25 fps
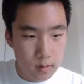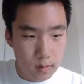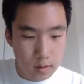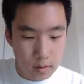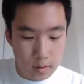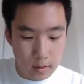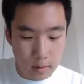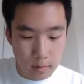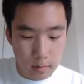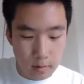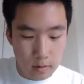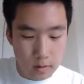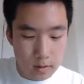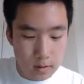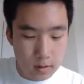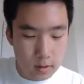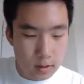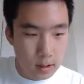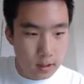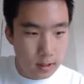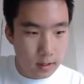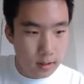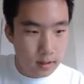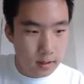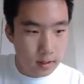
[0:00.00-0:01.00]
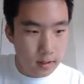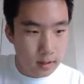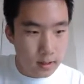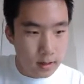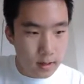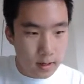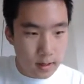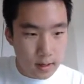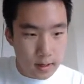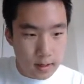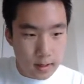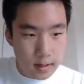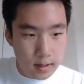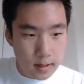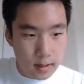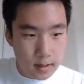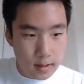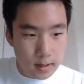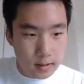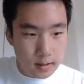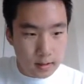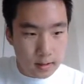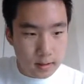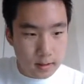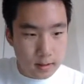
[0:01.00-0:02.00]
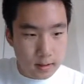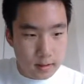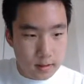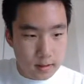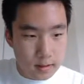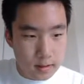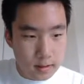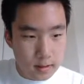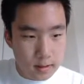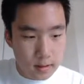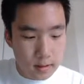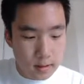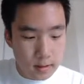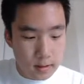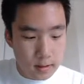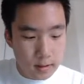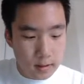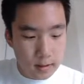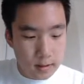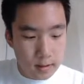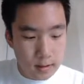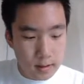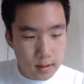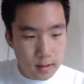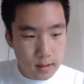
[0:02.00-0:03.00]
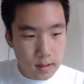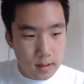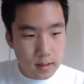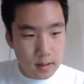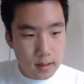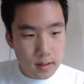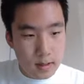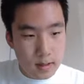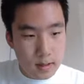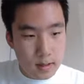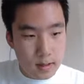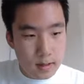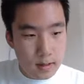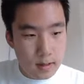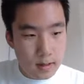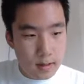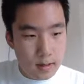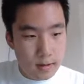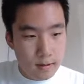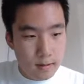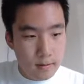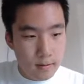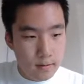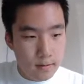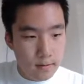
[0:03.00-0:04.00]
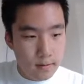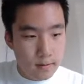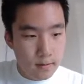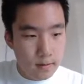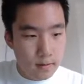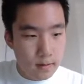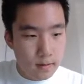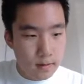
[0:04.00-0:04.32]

Then we'll check and to see if